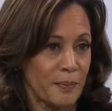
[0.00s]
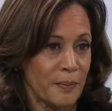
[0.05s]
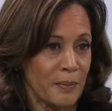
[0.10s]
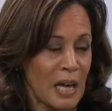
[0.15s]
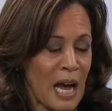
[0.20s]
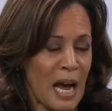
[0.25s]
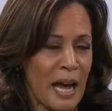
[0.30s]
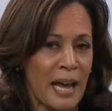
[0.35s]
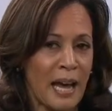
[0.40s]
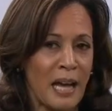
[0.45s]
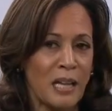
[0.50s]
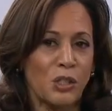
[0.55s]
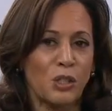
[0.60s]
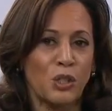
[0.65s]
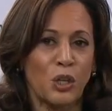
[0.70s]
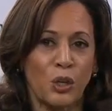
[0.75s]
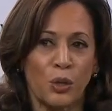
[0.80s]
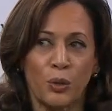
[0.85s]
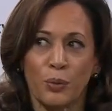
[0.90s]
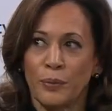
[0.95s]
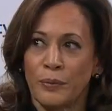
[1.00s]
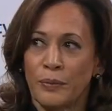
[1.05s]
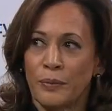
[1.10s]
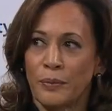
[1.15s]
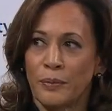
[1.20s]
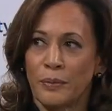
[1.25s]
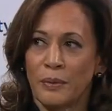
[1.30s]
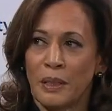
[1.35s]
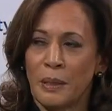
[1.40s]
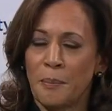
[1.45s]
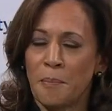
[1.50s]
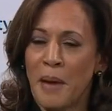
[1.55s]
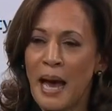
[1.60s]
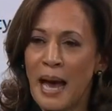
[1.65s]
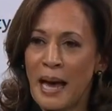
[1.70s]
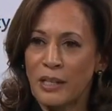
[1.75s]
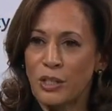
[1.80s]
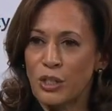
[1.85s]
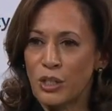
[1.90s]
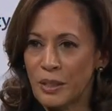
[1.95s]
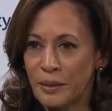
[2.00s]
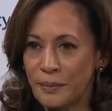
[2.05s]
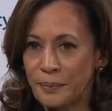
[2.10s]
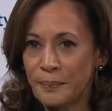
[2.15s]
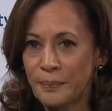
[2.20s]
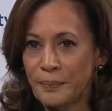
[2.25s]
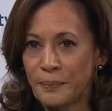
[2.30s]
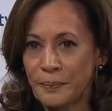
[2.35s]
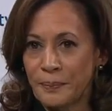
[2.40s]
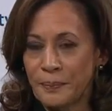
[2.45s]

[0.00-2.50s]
I ask you, imagine